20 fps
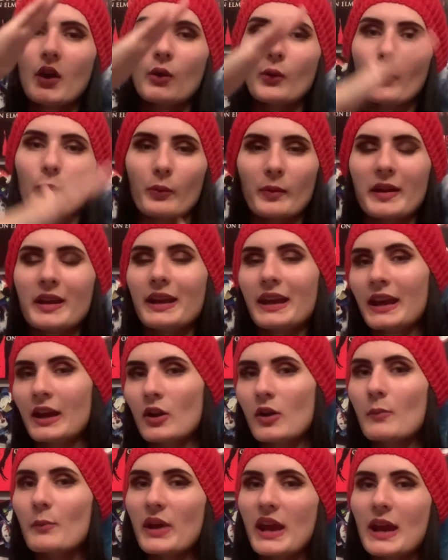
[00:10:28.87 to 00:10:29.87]
reading it
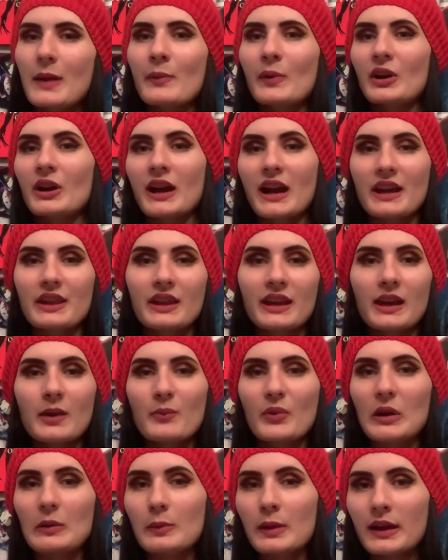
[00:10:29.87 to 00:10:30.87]
on paper. I think it
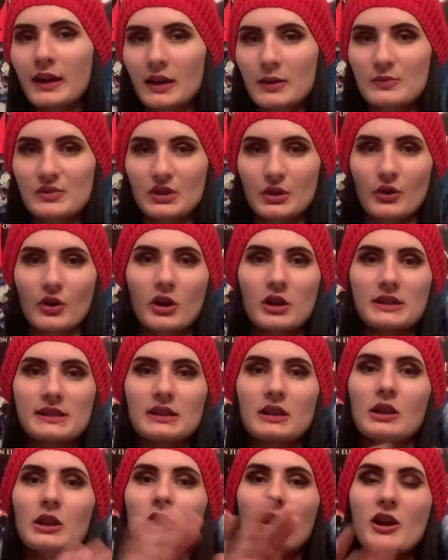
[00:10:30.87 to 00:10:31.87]
probably comes across a
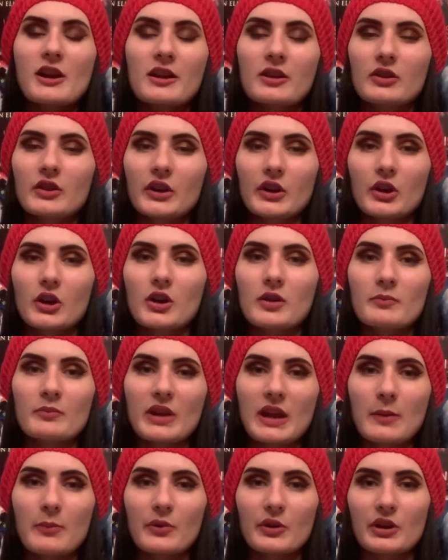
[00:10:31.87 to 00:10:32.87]
lot clearer on
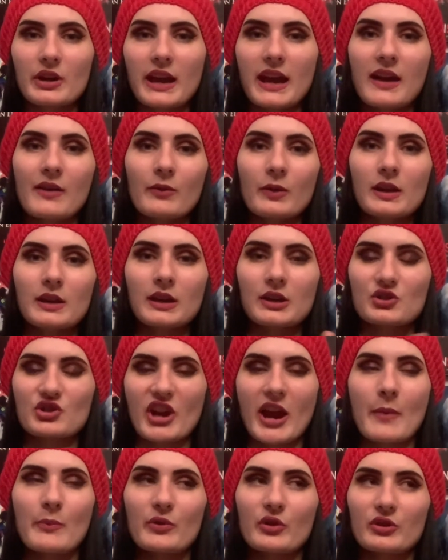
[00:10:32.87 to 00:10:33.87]
paper to have like a
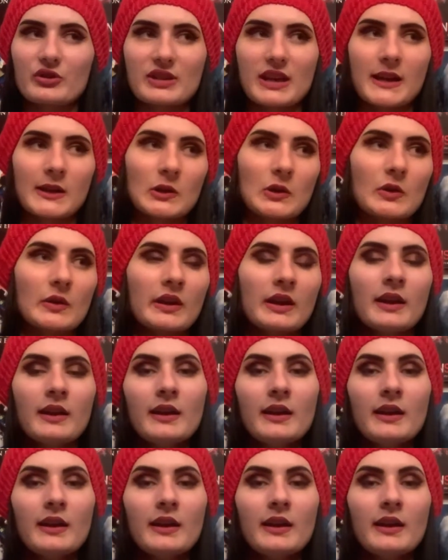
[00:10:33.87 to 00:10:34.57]
chapter titled